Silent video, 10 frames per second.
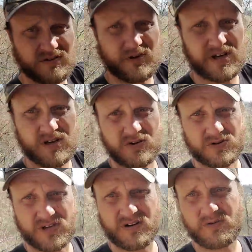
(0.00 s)
it and away he
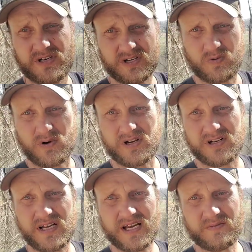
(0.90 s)
goes. We just work
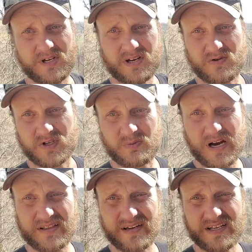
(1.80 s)
in tandem. You get to a
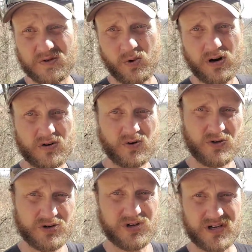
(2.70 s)
spot that needs a water
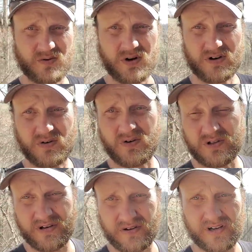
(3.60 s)
hole, you dig the water
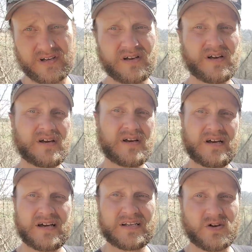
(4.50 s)
hole in, right?
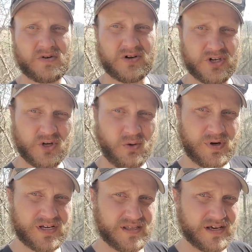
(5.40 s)
So there's so
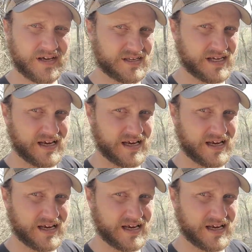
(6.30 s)
many things